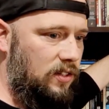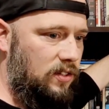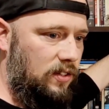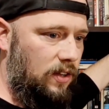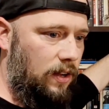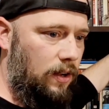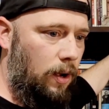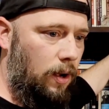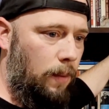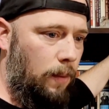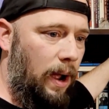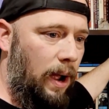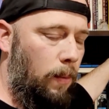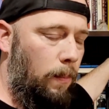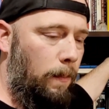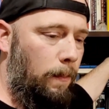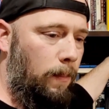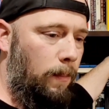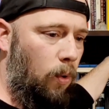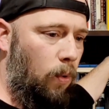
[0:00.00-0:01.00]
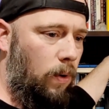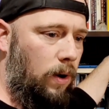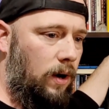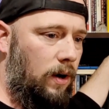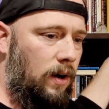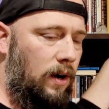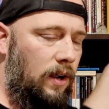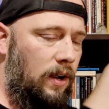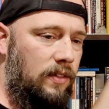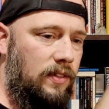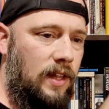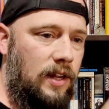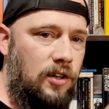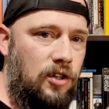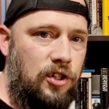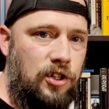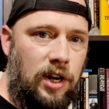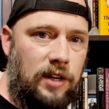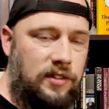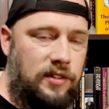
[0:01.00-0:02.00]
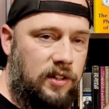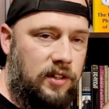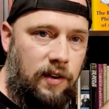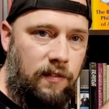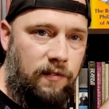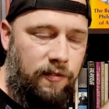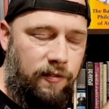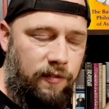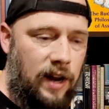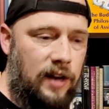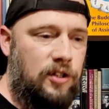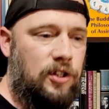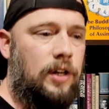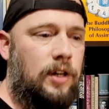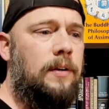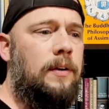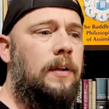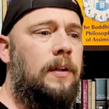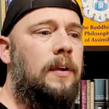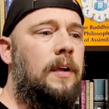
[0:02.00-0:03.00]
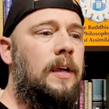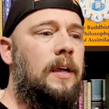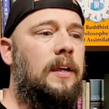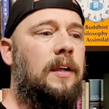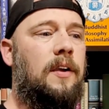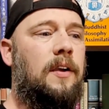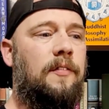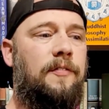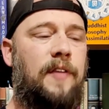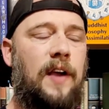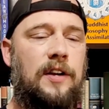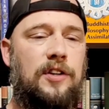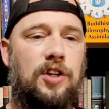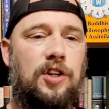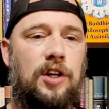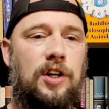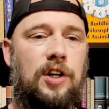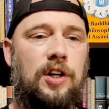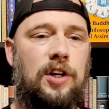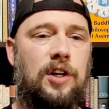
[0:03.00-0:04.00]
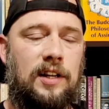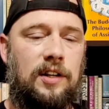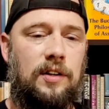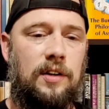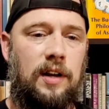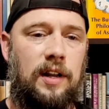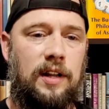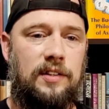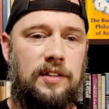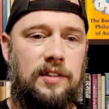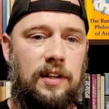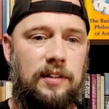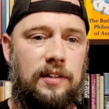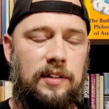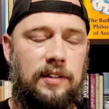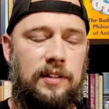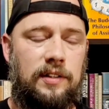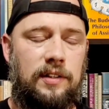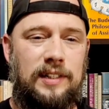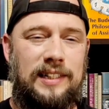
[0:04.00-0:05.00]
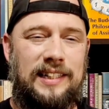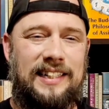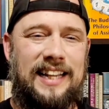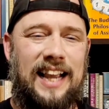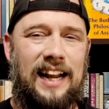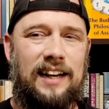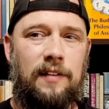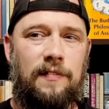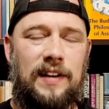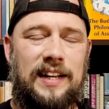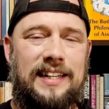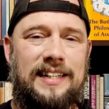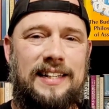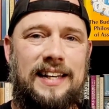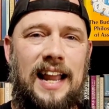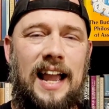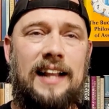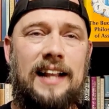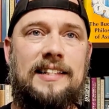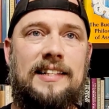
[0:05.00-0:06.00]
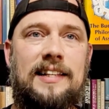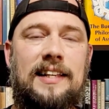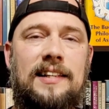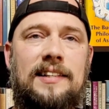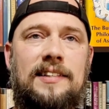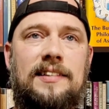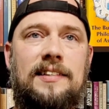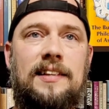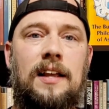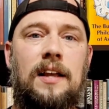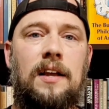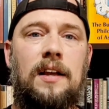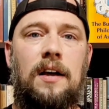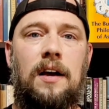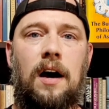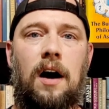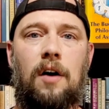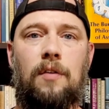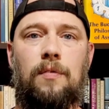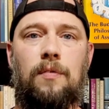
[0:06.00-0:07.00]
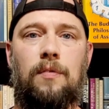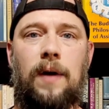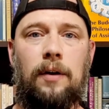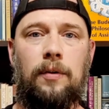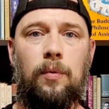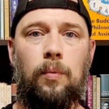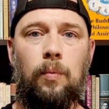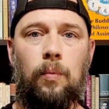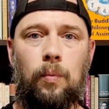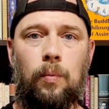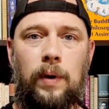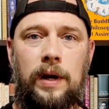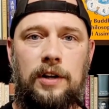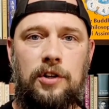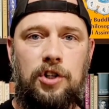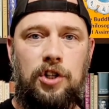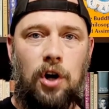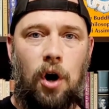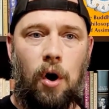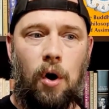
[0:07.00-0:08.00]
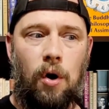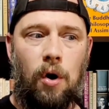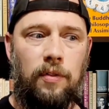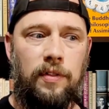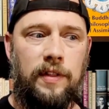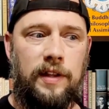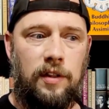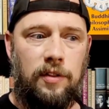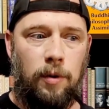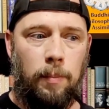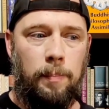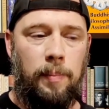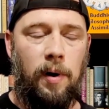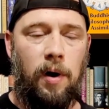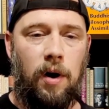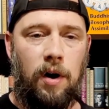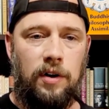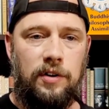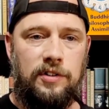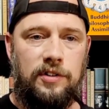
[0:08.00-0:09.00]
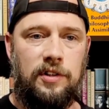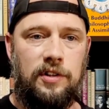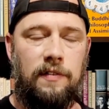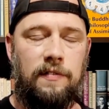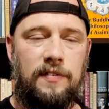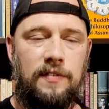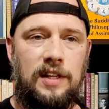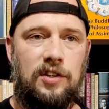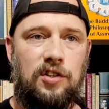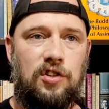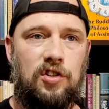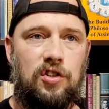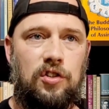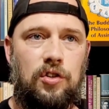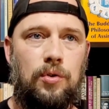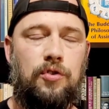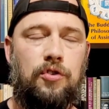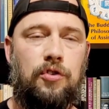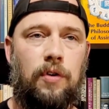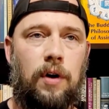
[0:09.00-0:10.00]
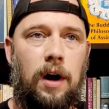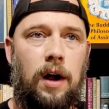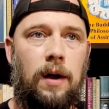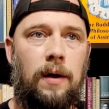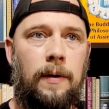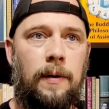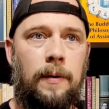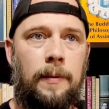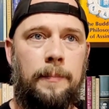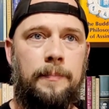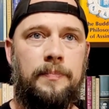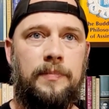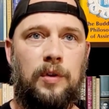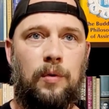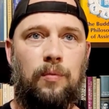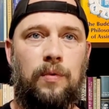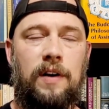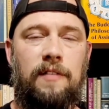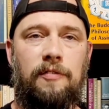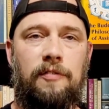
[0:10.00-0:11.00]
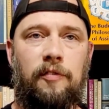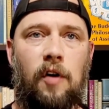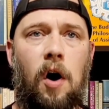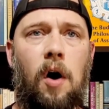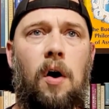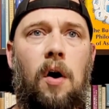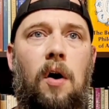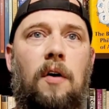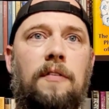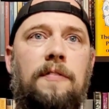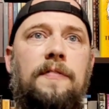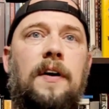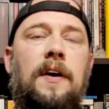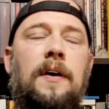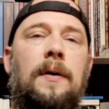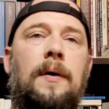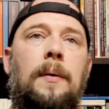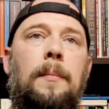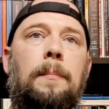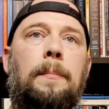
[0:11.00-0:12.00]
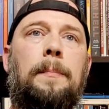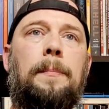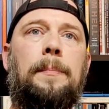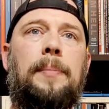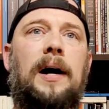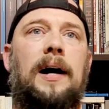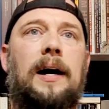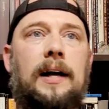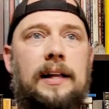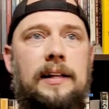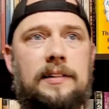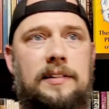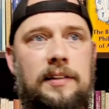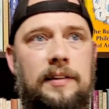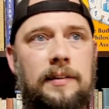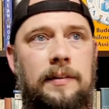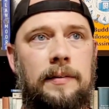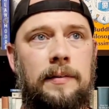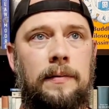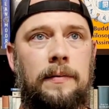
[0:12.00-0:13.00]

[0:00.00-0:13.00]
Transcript: is about more than just confession. Confession is a kind of a nexus around which all the other parts of this sutra revolve. But